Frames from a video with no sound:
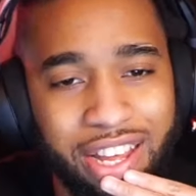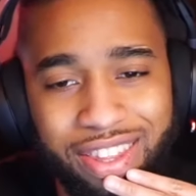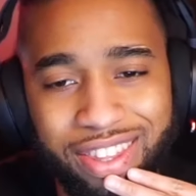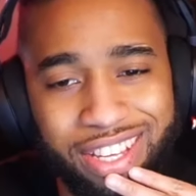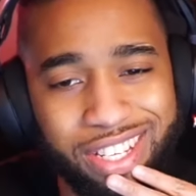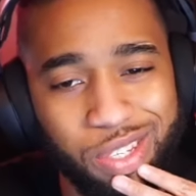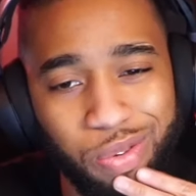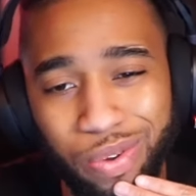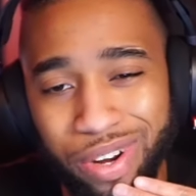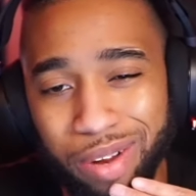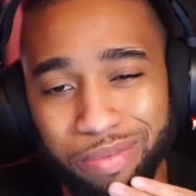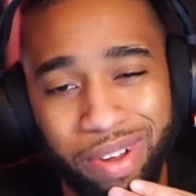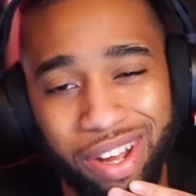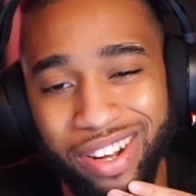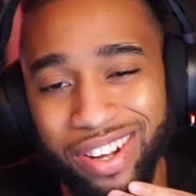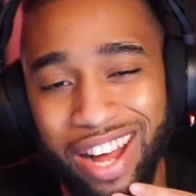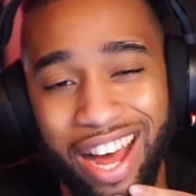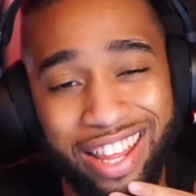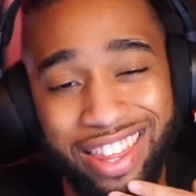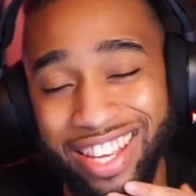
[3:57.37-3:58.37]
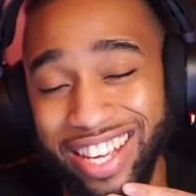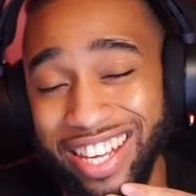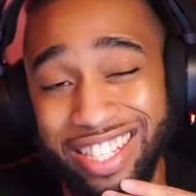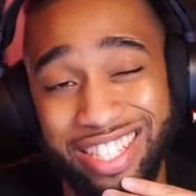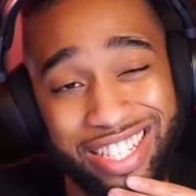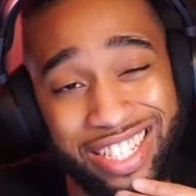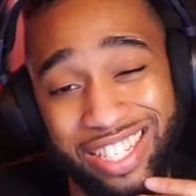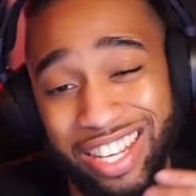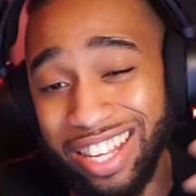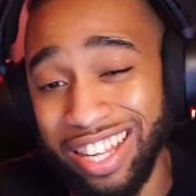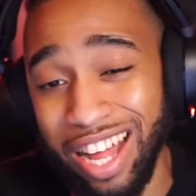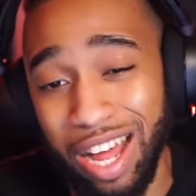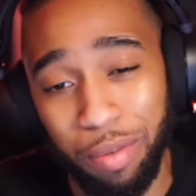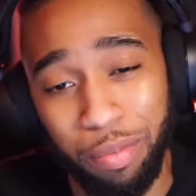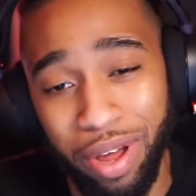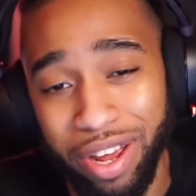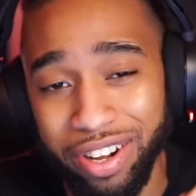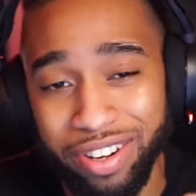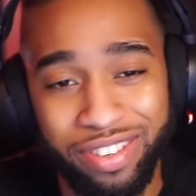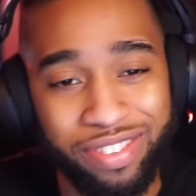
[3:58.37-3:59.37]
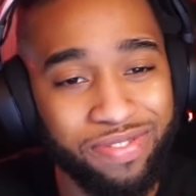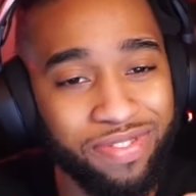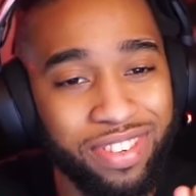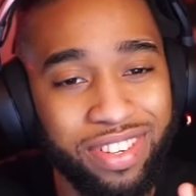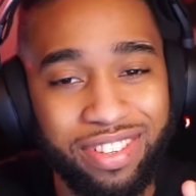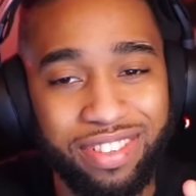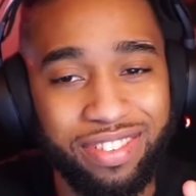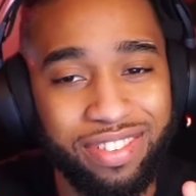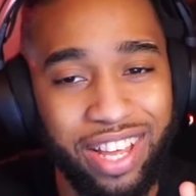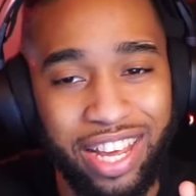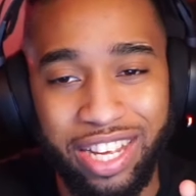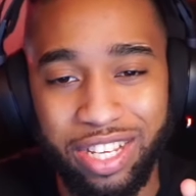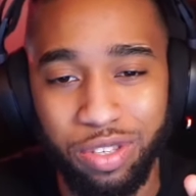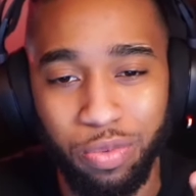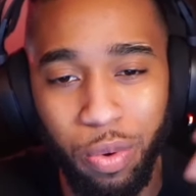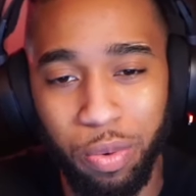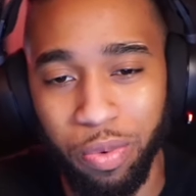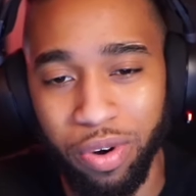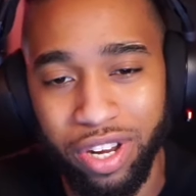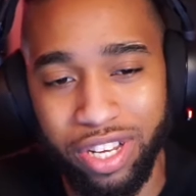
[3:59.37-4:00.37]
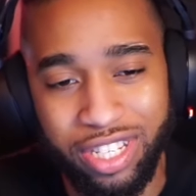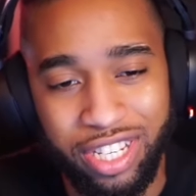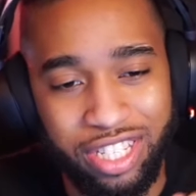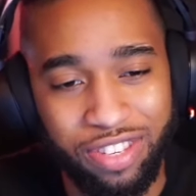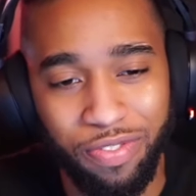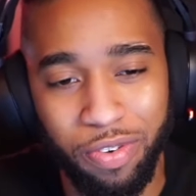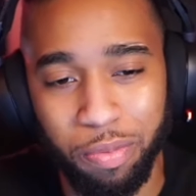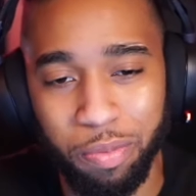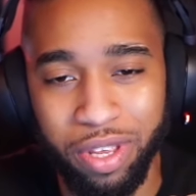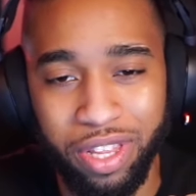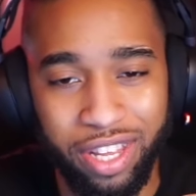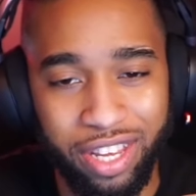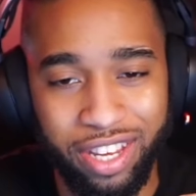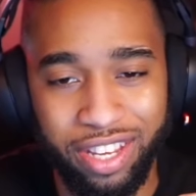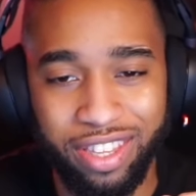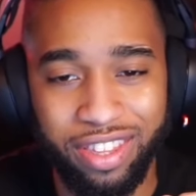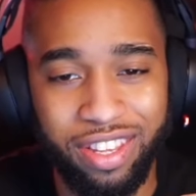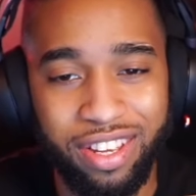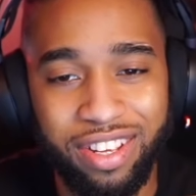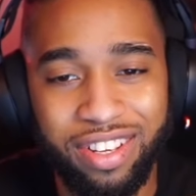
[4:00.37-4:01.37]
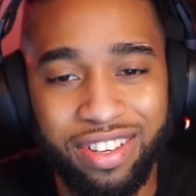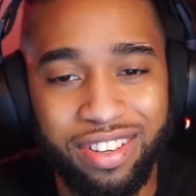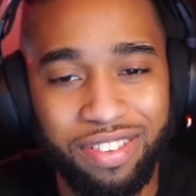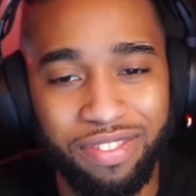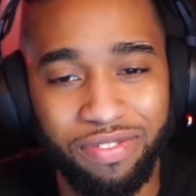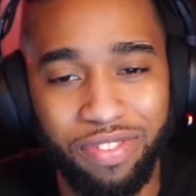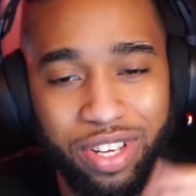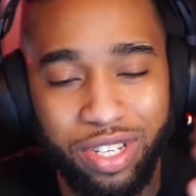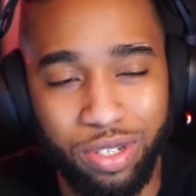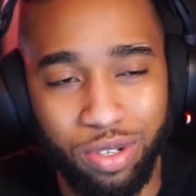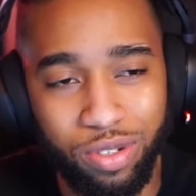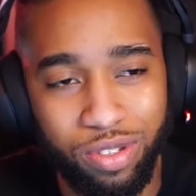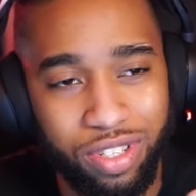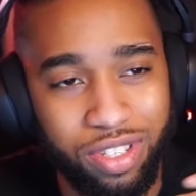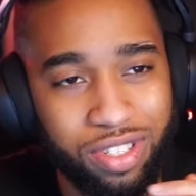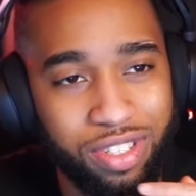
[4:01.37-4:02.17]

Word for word: this one, I'm not gonna. I think it's just a lot better. Like it's way more consistent for me. Like Visuals and